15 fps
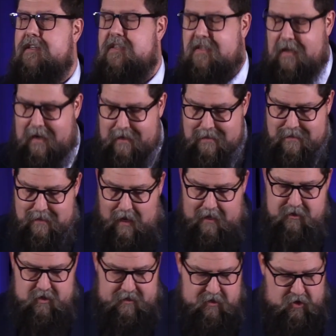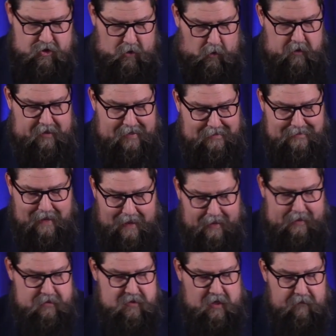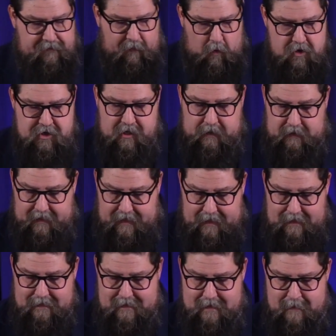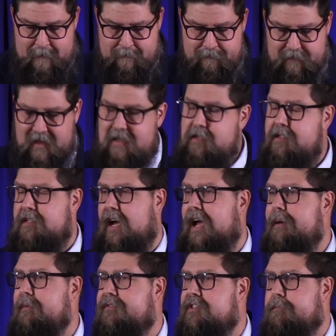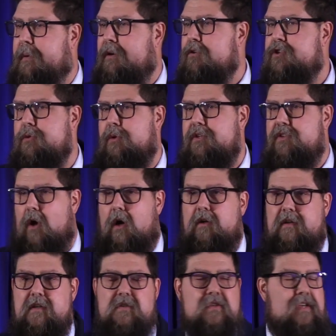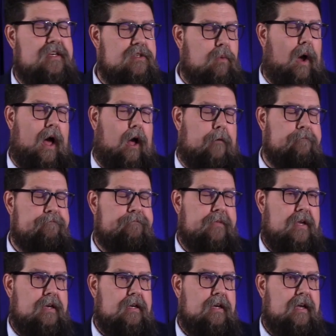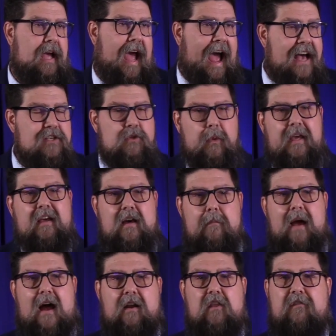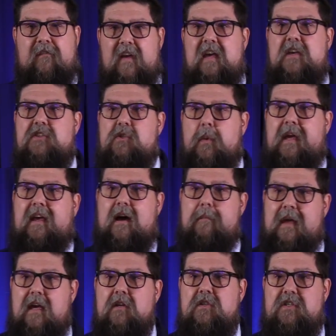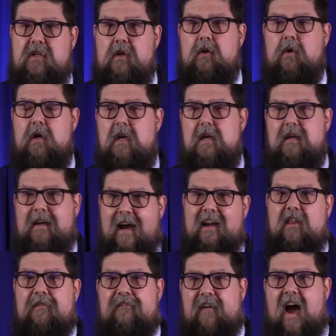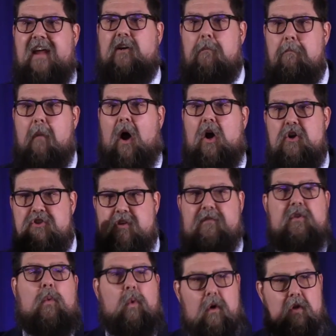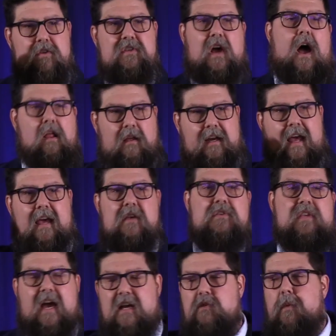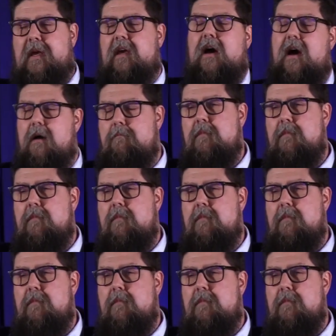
and it's not just shortening days. Unfortunately, it's a time of spiritual darkness as well. As we come out of the feast, we come into kind of the final march of the world's holidays as we come